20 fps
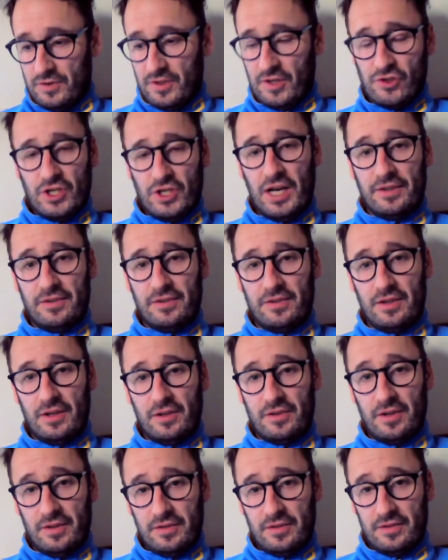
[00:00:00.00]
There was a chance
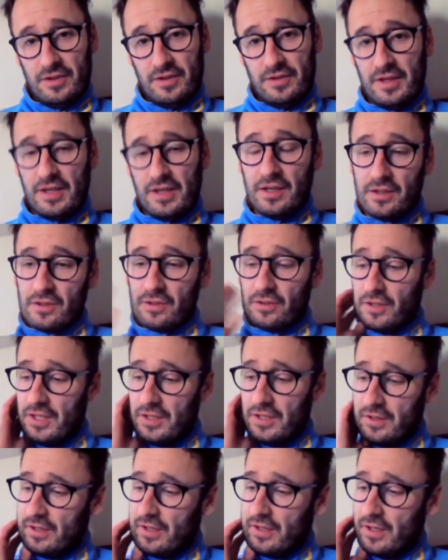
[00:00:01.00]
there to, to take the
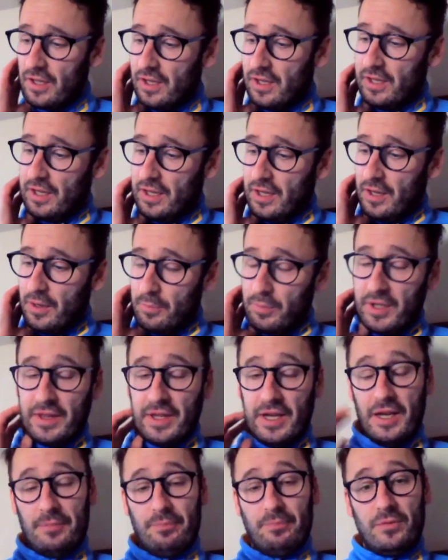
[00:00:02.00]
lead
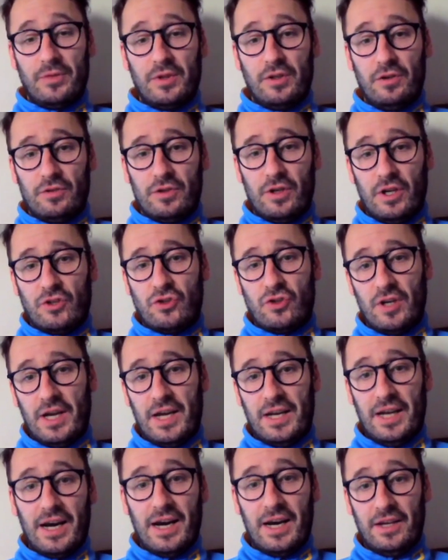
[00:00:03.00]
but then you've got to
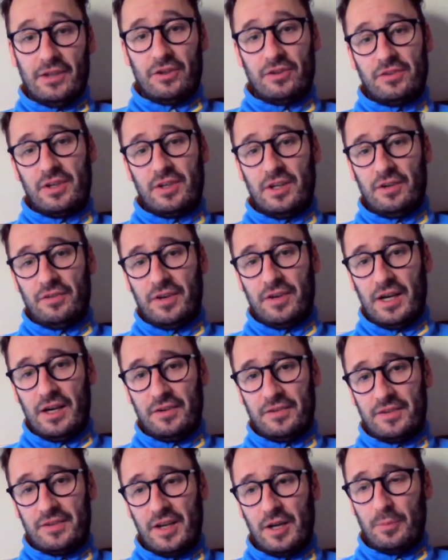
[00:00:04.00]
try either side of
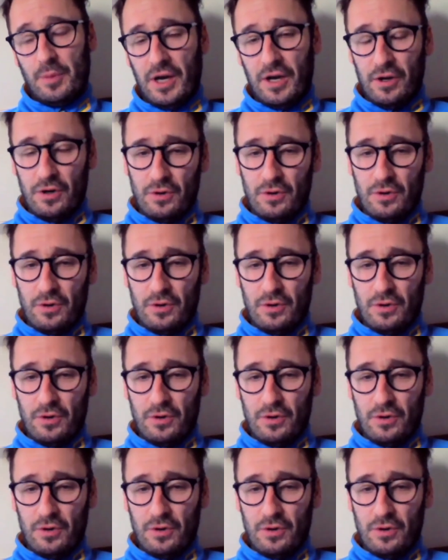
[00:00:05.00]
half time.